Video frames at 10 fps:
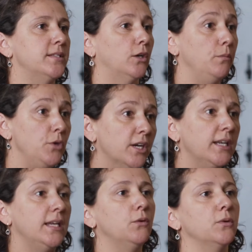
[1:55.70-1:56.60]
the
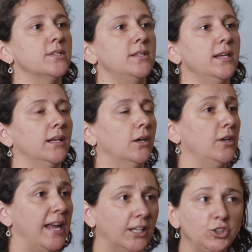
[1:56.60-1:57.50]
community, was the
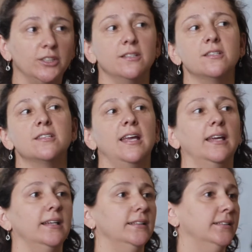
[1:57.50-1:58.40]
connections
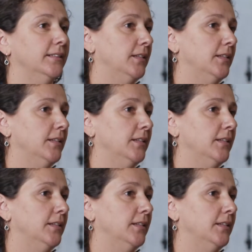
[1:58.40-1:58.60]
and